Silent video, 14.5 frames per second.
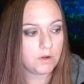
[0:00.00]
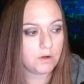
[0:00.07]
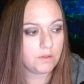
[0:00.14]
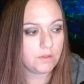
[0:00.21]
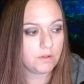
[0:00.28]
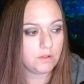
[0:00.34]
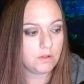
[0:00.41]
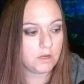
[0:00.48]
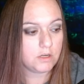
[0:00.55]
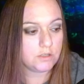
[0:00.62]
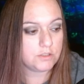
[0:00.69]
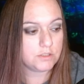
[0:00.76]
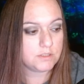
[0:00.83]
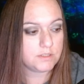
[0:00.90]
are the
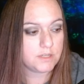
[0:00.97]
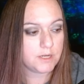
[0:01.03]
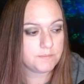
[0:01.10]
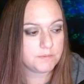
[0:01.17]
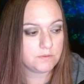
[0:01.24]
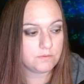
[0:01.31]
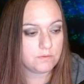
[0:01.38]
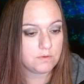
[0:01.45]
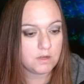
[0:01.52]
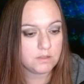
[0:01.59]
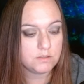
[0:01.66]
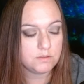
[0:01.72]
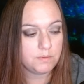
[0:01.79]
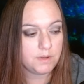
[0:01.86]
largest types of
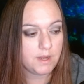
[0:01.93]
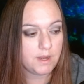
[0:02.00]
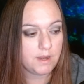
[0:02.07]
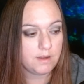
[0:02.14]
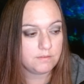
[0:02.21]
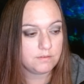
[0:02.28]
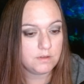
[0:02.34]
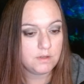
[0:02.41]
rugs we have?